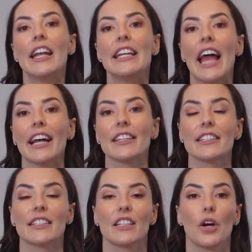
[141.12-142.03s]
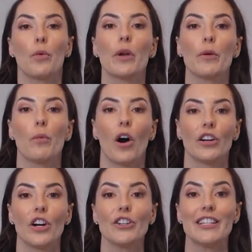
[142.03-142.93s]
Next, we
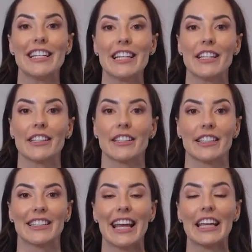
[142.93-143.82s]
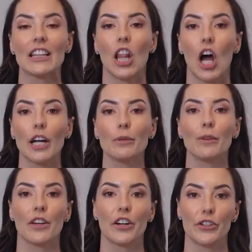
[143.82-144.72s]
want our knees to stay in line
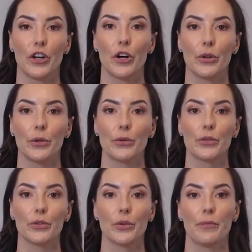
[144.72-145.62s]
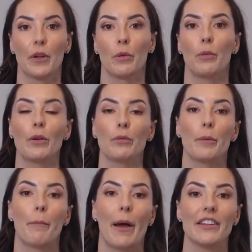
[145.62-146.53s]
with our toes when
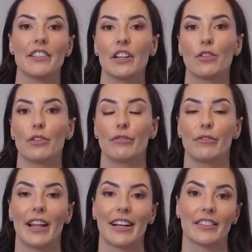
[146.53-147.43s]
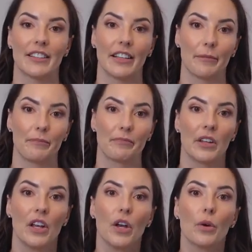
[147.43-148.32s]
we're bending or flexing.
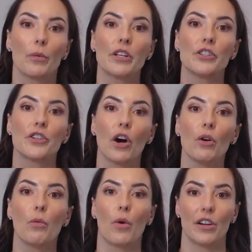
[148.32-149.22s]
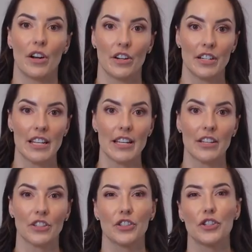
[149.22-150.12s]
We don't want our
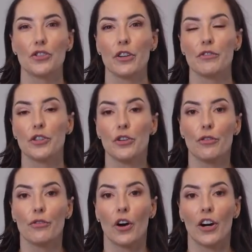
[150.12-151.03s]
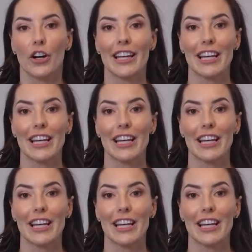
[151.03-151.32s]
knees to drift too far